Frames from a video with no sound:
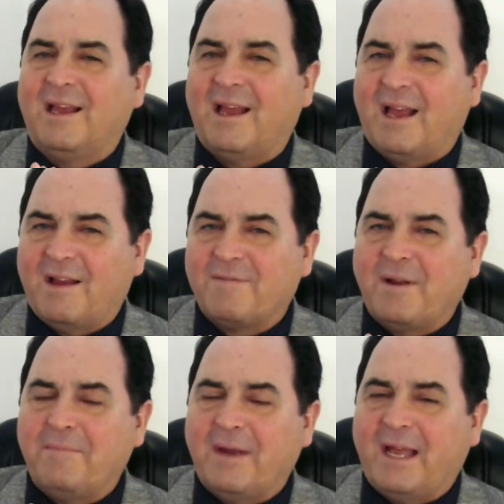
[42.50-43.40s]

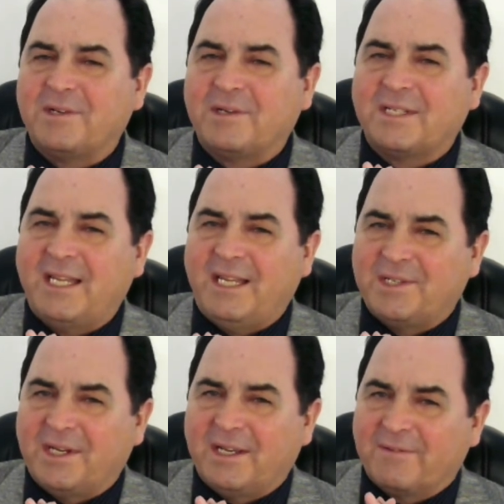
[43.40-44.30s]
Every major
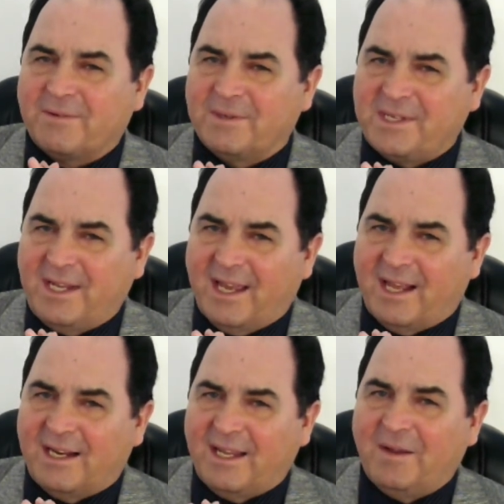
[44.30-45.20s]
teaching of
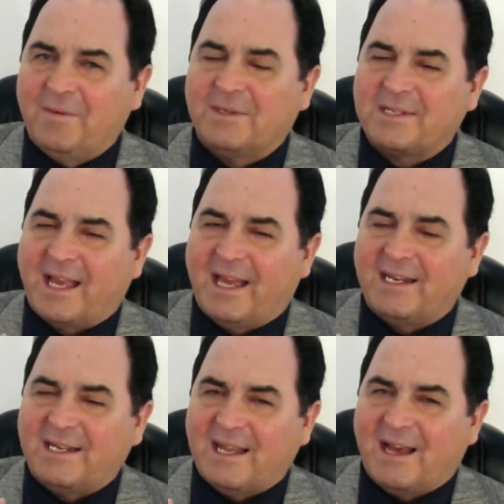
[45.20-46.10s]
Christianity was
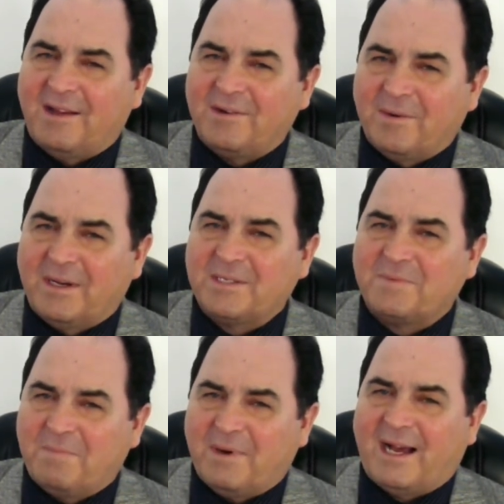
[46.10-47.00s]
handed down to us
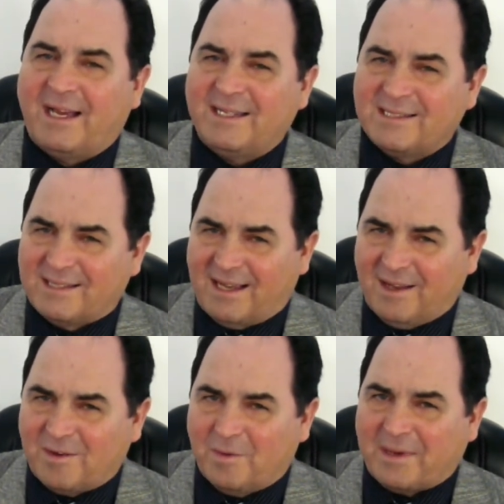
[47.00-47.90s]
by
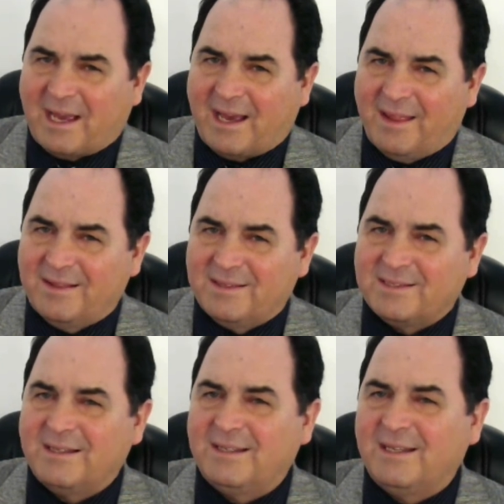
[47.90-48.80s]
psychopaths.